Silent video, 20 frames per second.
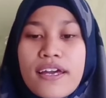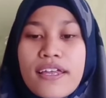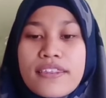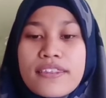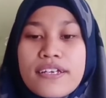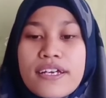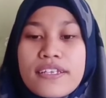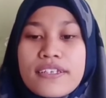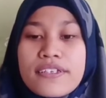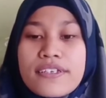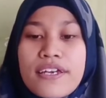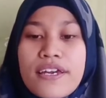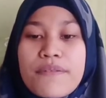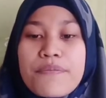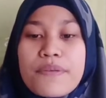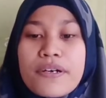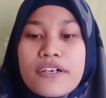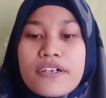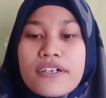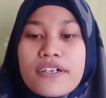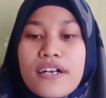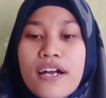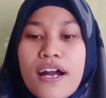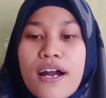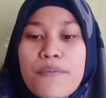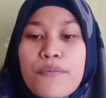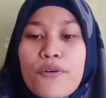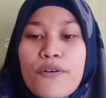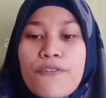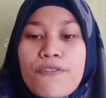Then give a
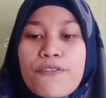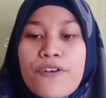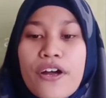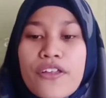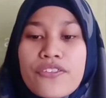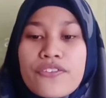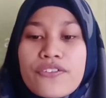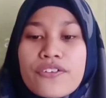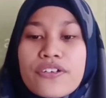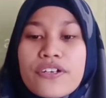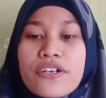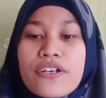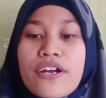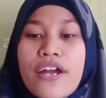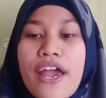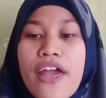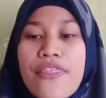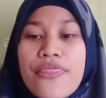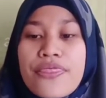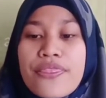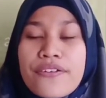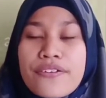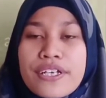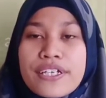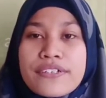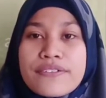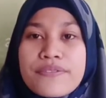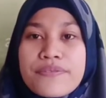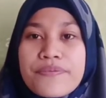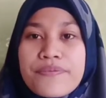cup of water and
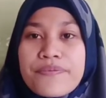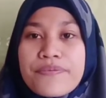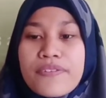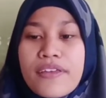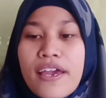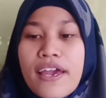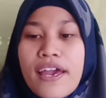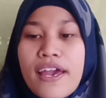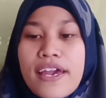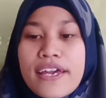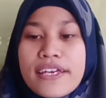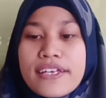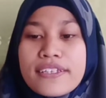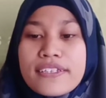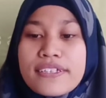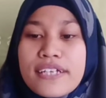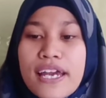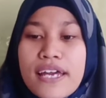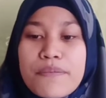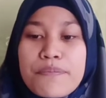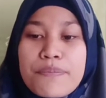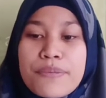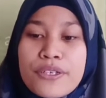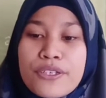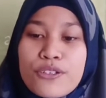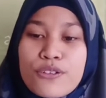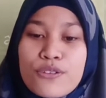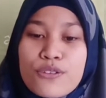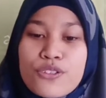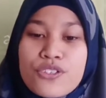drink. It can be
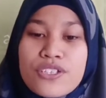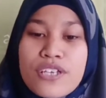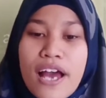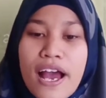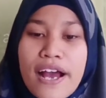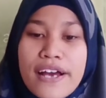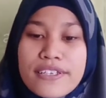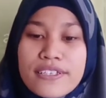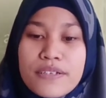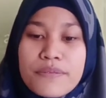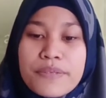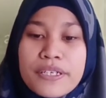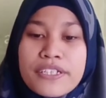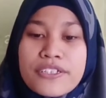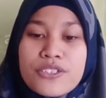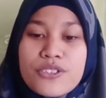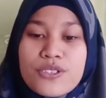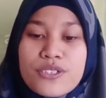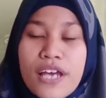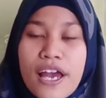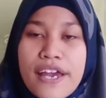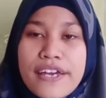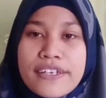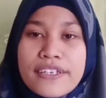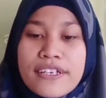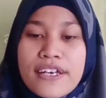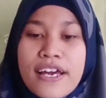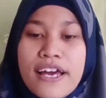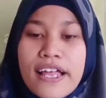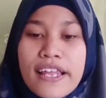used as a
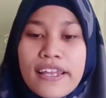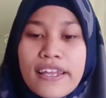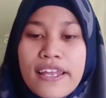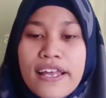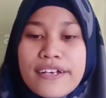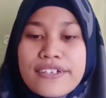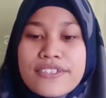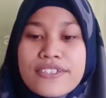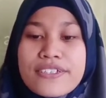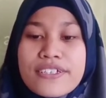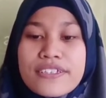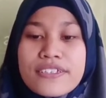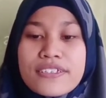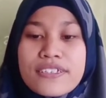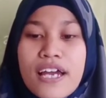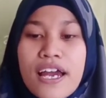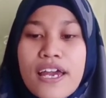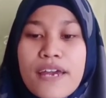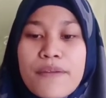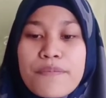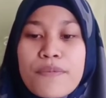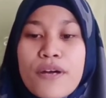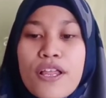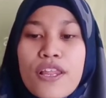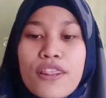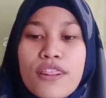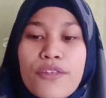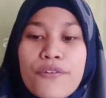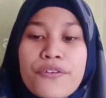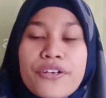medicine, laxative
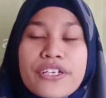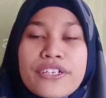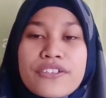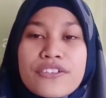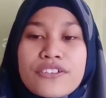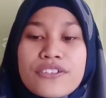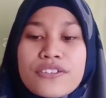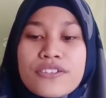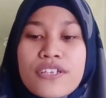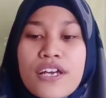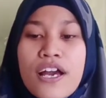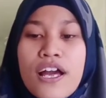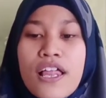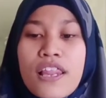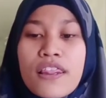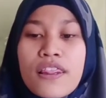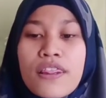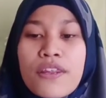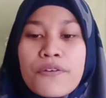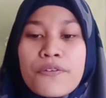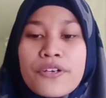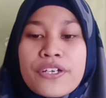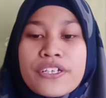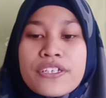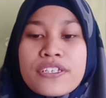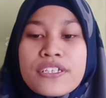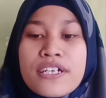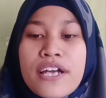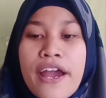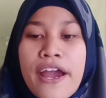
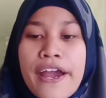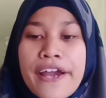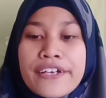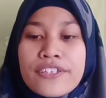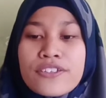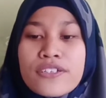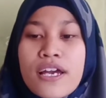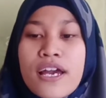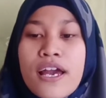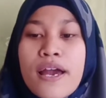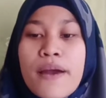during the head.